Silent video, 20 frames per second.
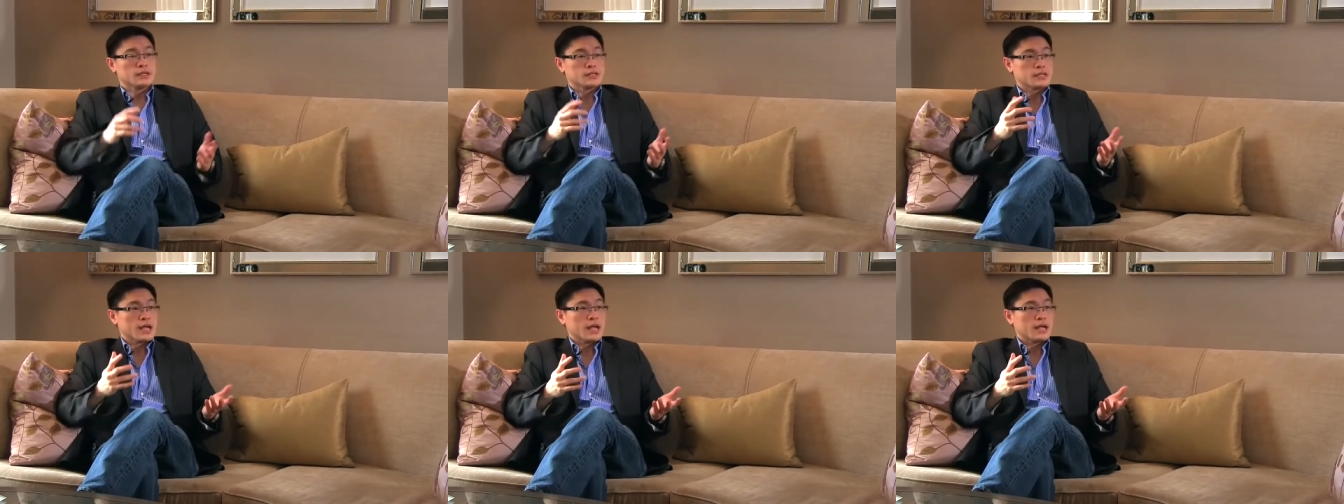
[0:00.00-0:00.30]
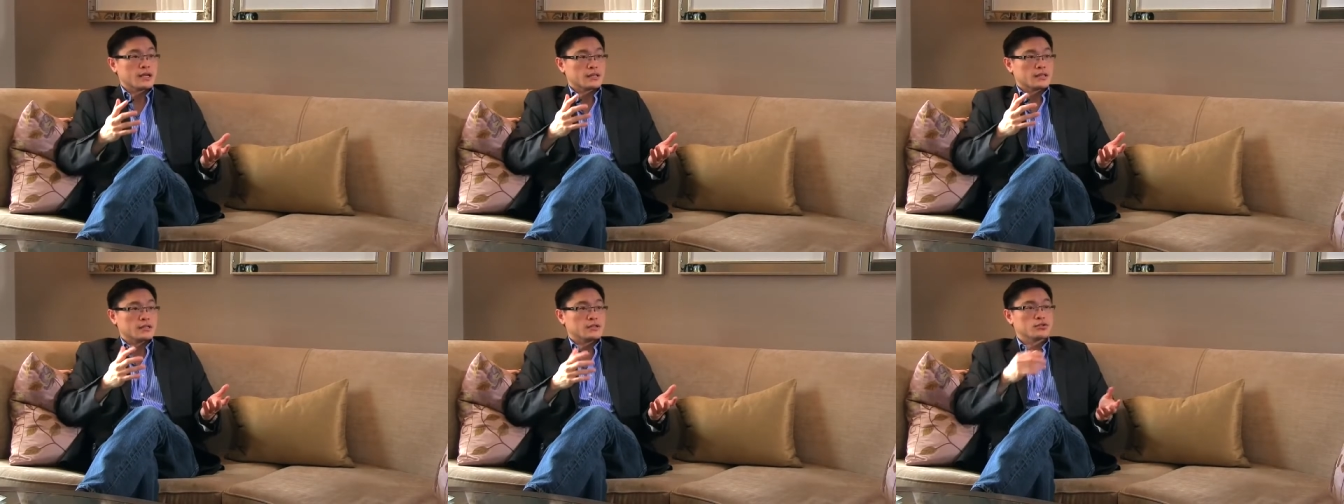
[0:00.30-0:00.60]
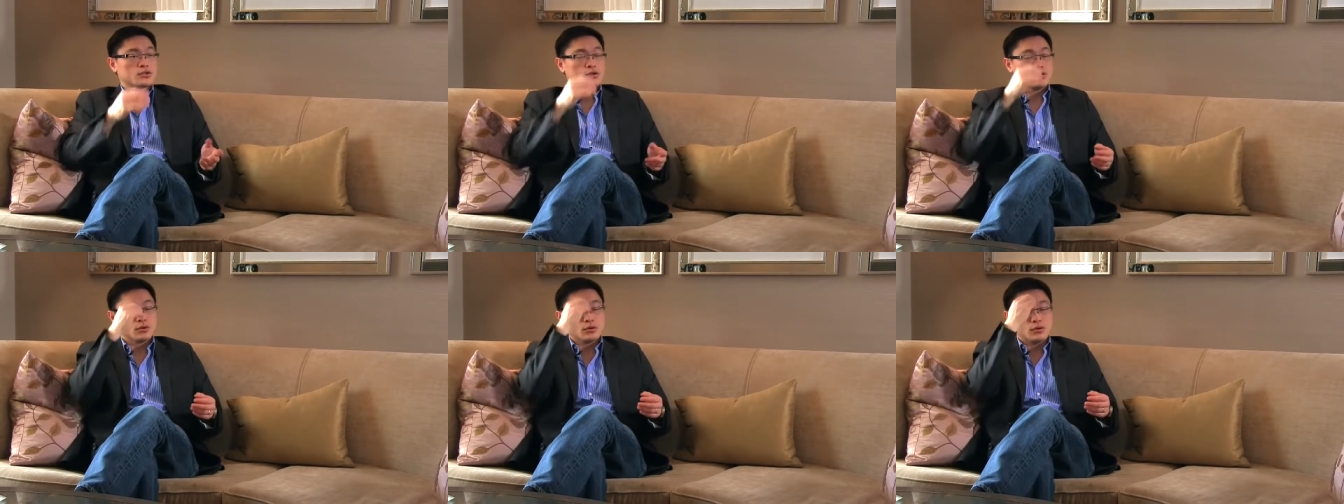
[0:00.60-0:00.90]

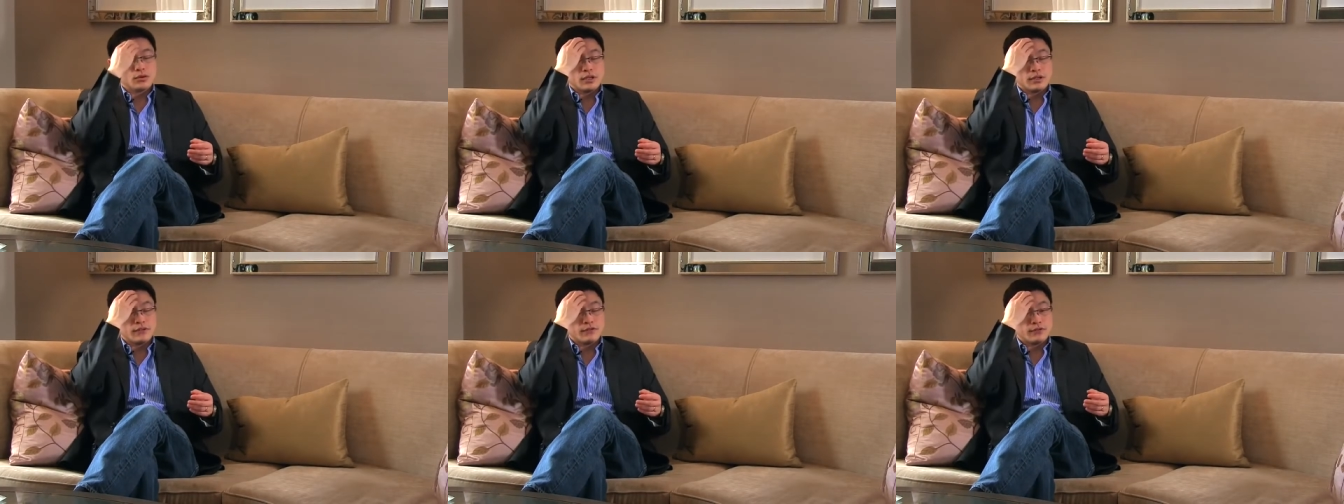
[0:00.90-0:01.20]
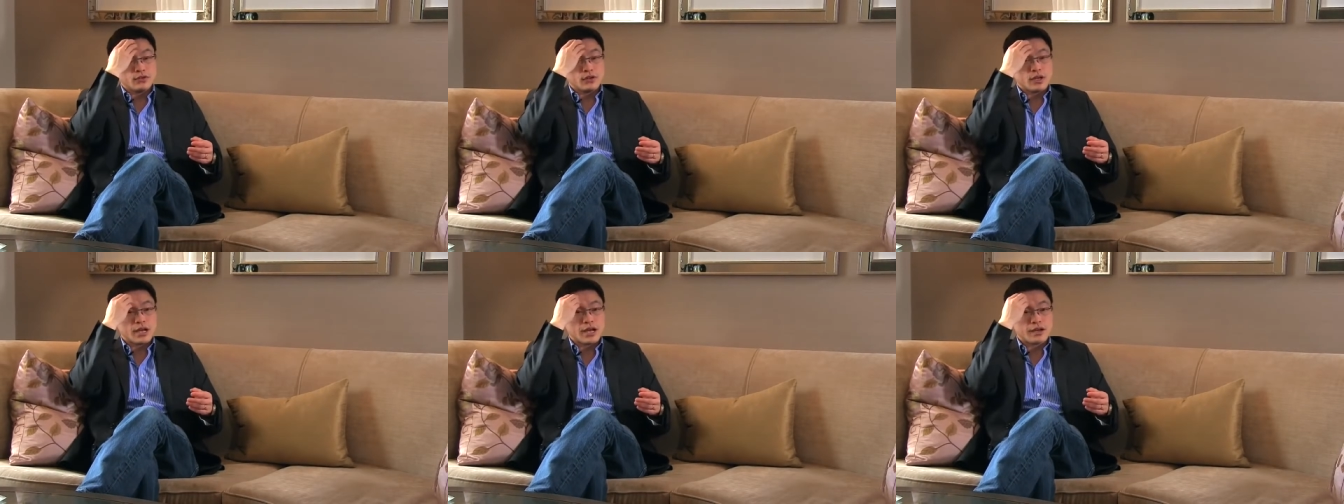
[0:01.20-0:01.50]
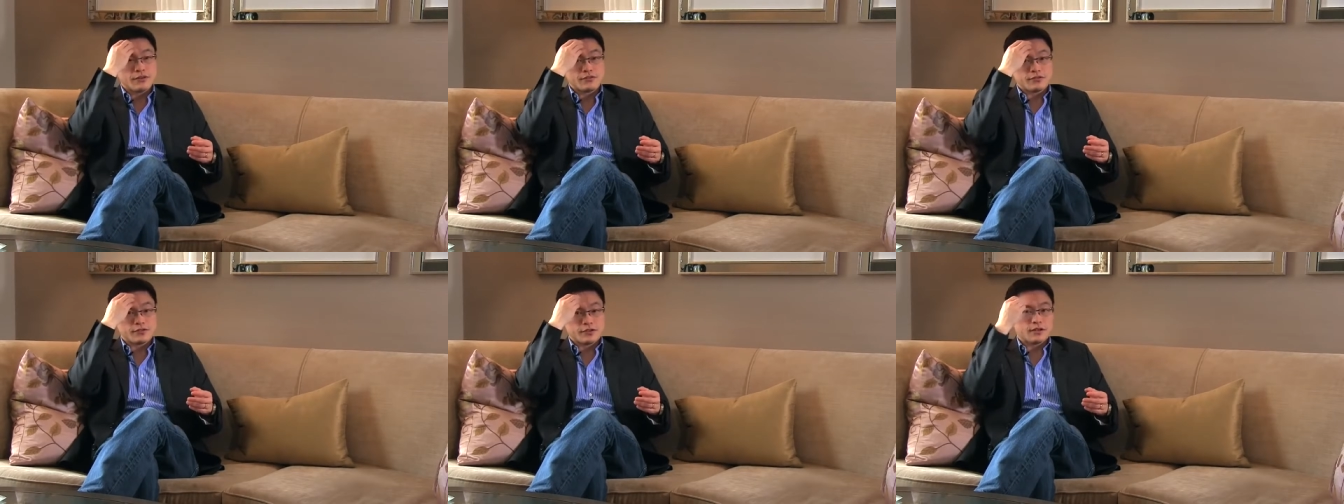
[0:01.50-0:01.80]
exactly. So if you
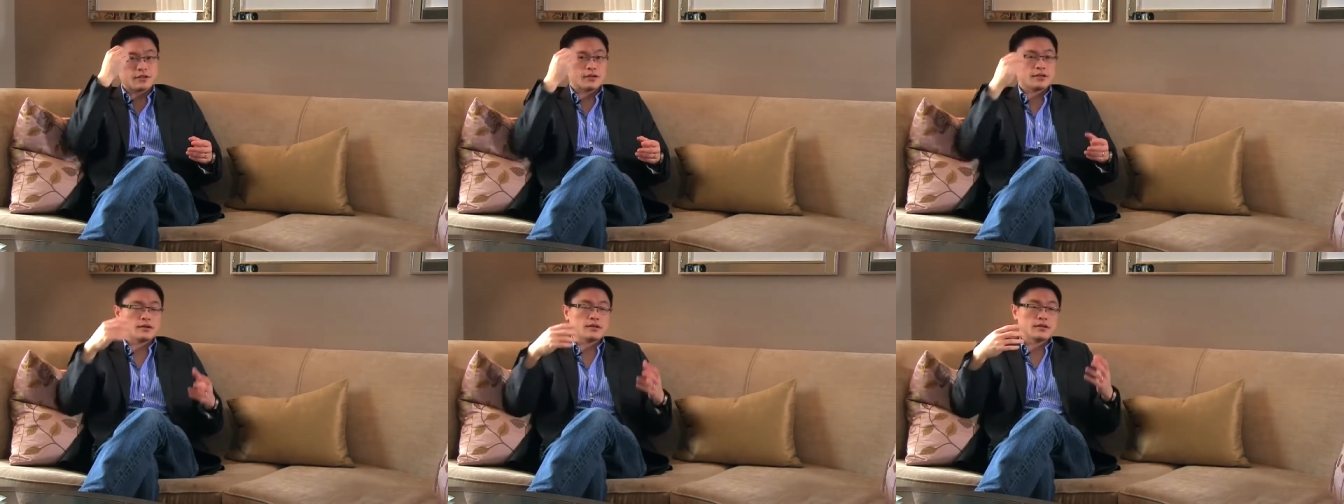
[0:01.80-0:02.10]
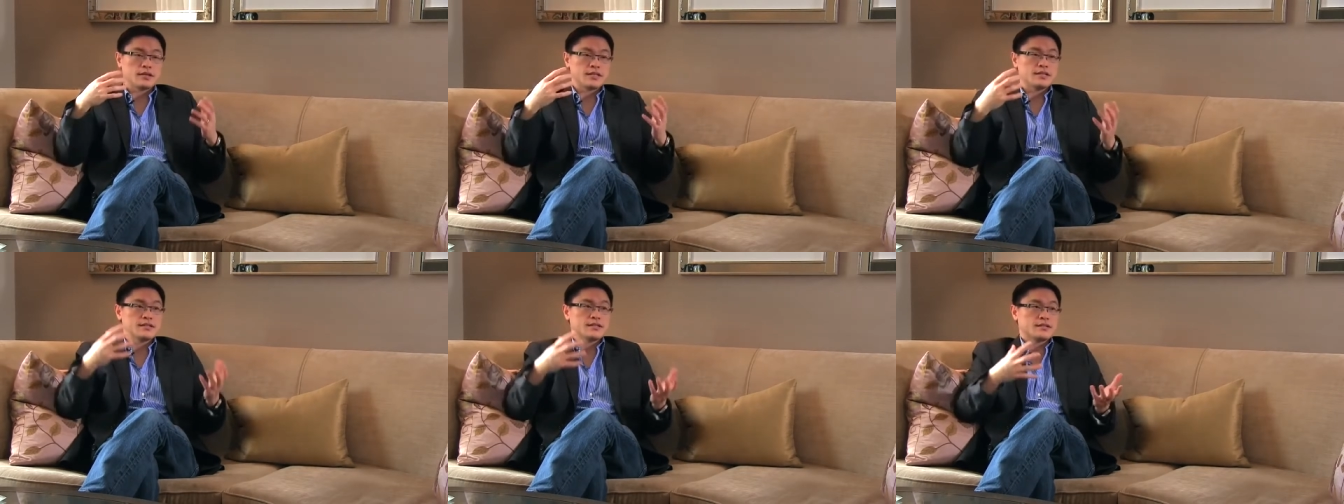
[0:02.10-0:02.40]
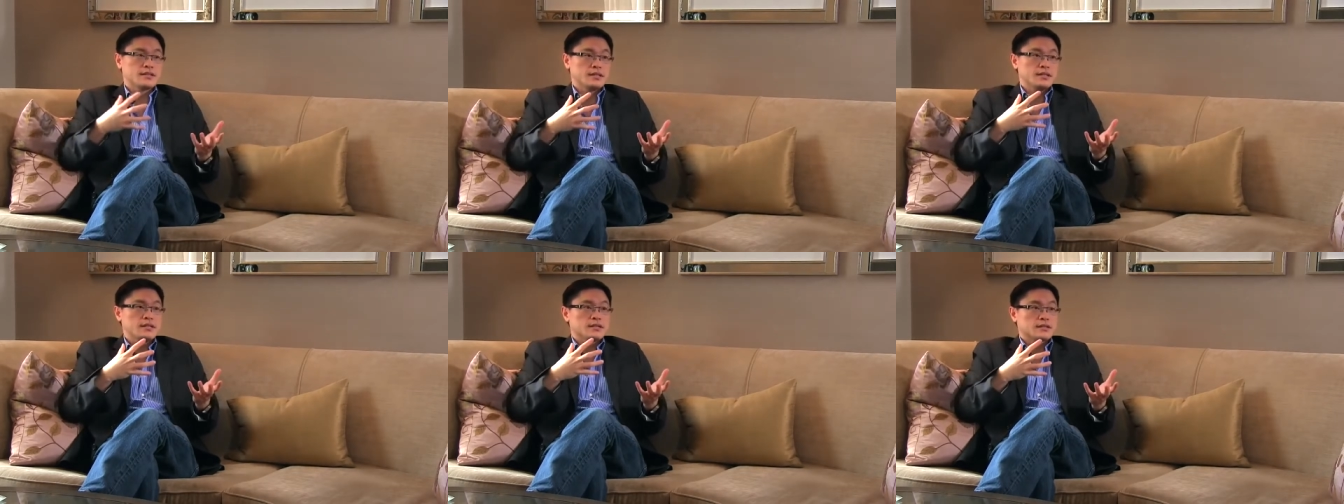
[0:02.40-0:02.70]
have a, uh, a,
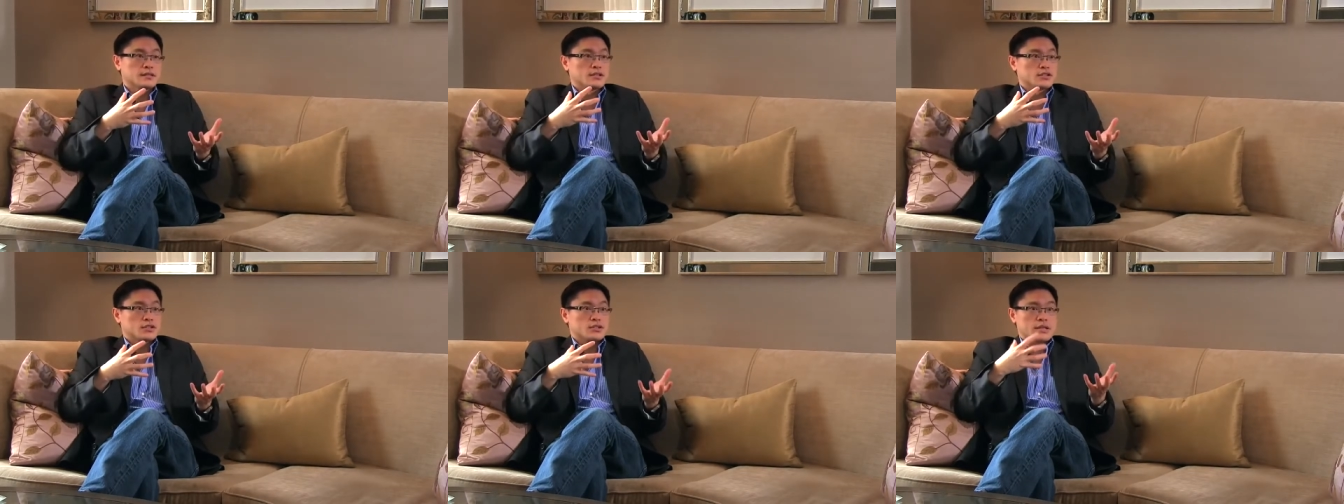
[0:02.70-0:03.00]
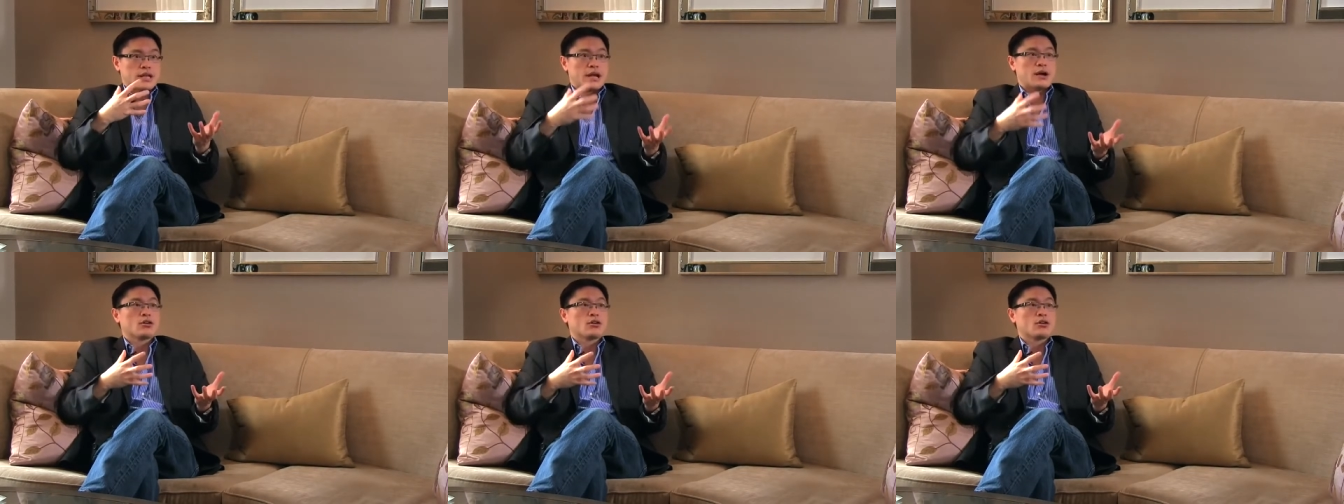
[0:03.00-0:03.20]
disease such as